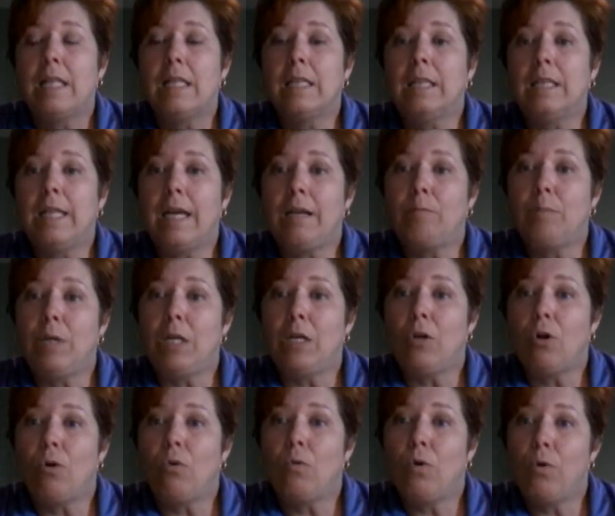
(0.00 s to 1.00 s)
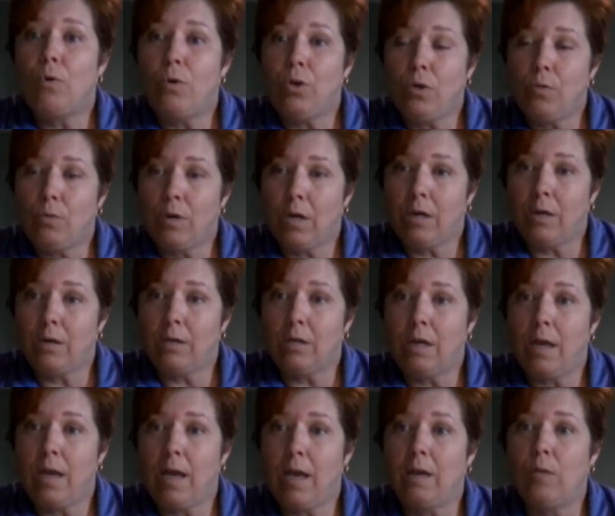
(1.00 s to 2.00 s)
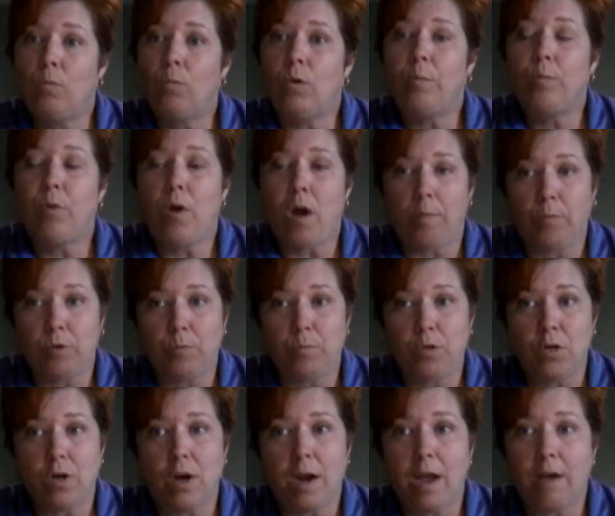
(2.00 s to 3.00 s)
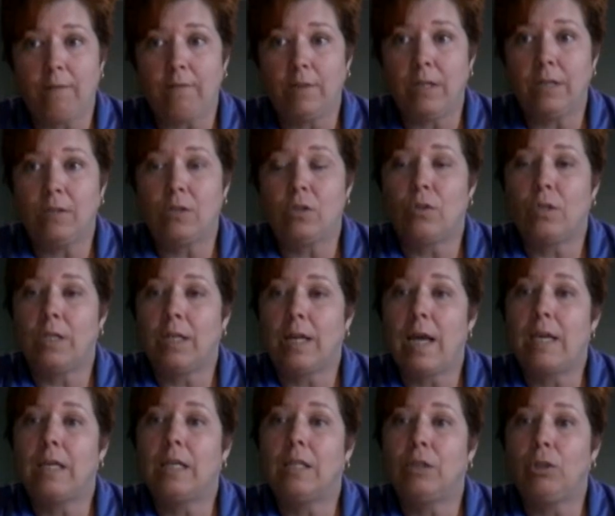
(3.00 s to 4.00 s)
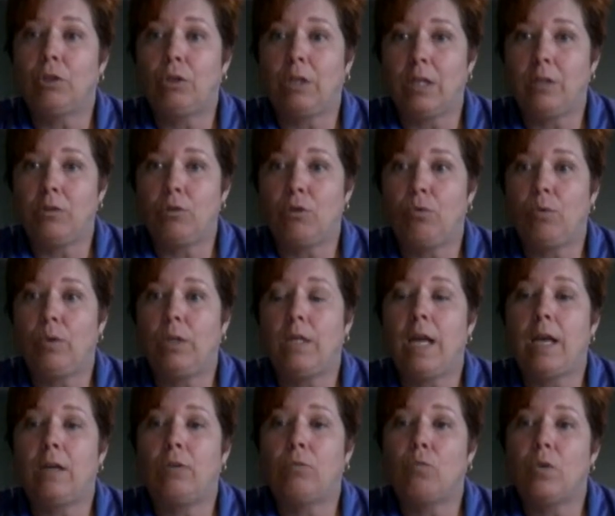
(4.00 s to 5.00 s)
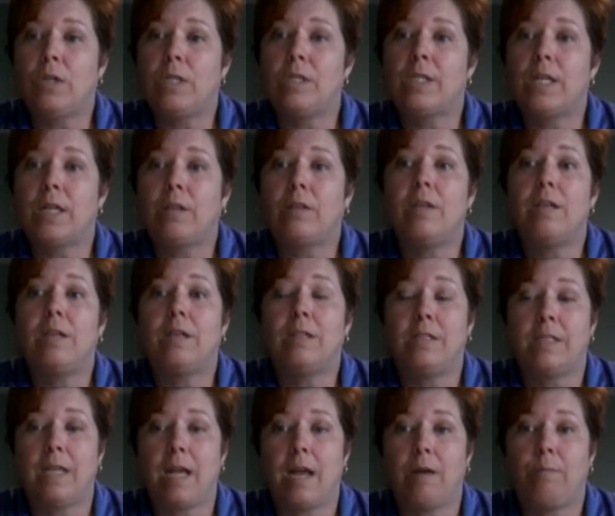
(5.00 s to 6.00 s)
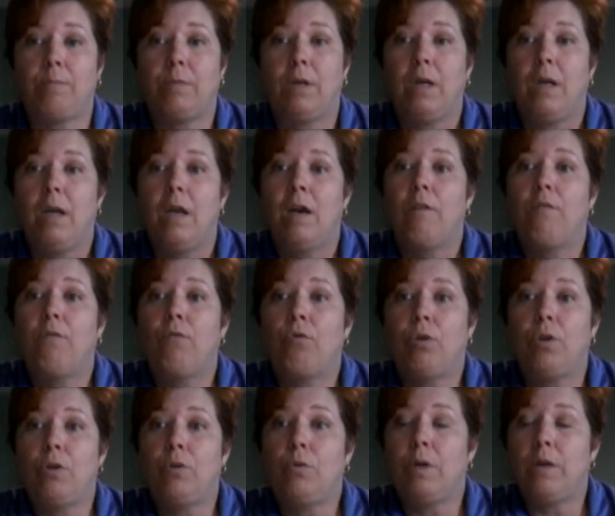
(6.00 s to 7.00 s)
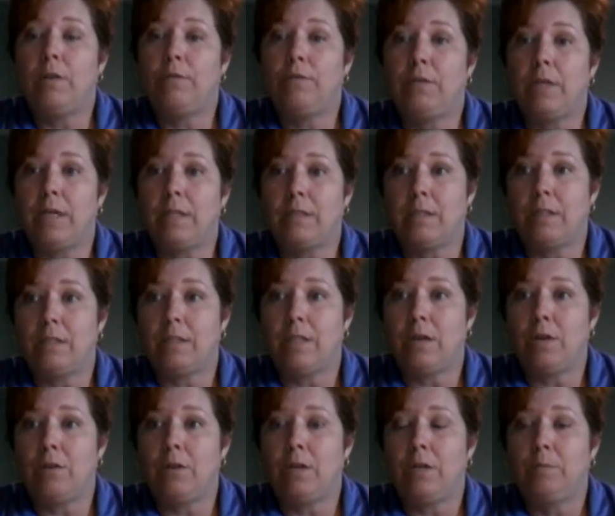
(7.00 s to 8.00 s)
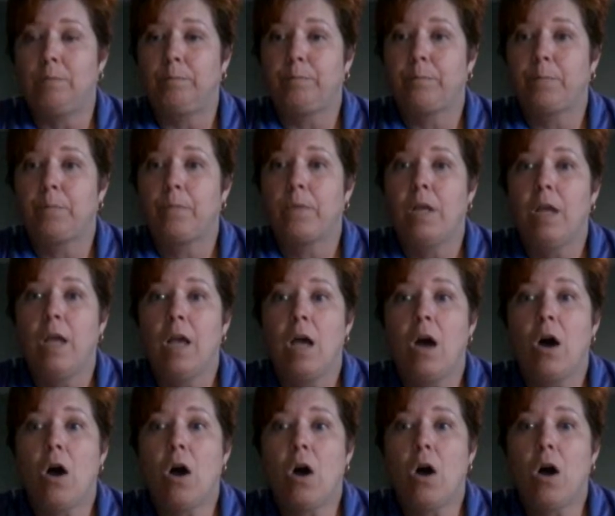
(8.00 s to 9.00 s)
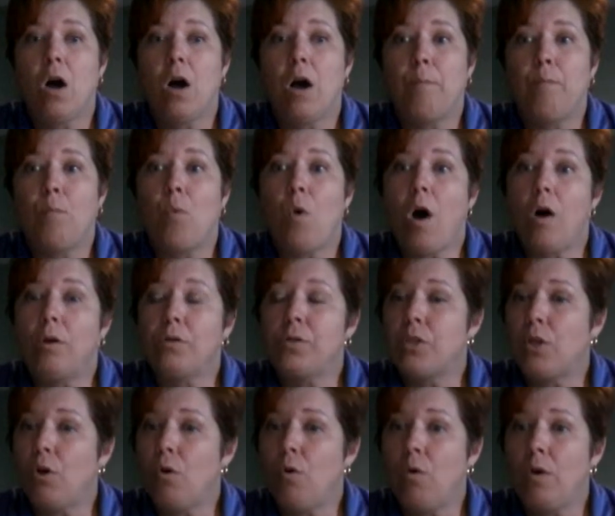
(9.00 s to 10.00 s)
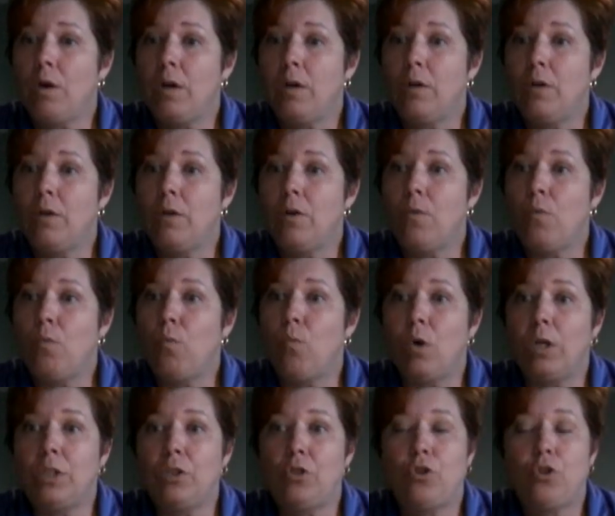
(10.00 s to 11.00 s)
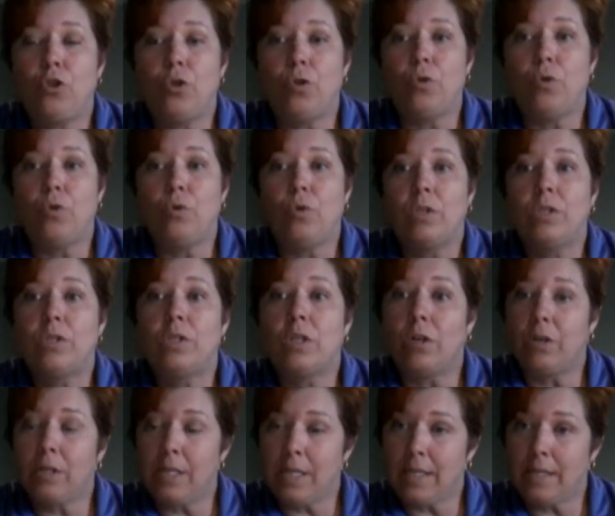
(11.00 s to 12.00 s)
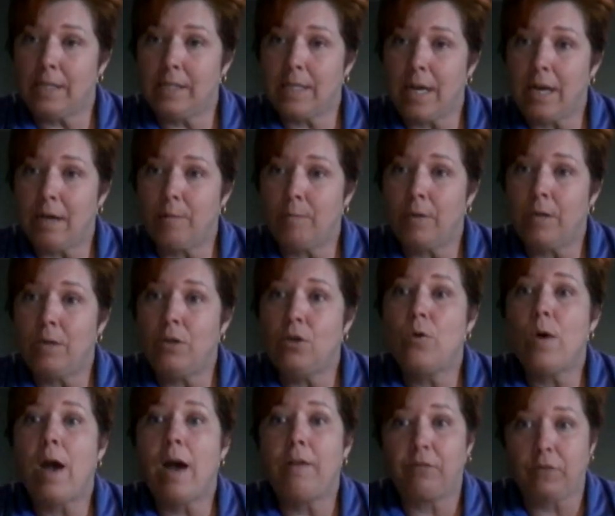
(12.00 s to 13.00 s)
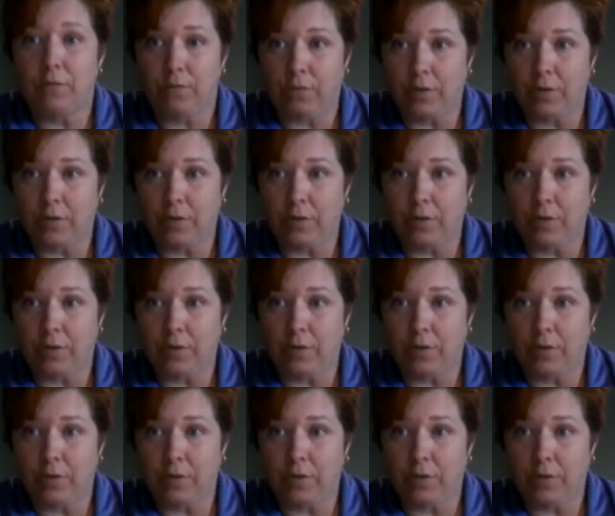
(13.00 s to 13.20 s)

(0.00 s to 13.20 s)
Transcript: Let me know who you are and what problem you're having so that I can look into it and reset the exam for you if necessary. Um, also, once you start the exam, you have to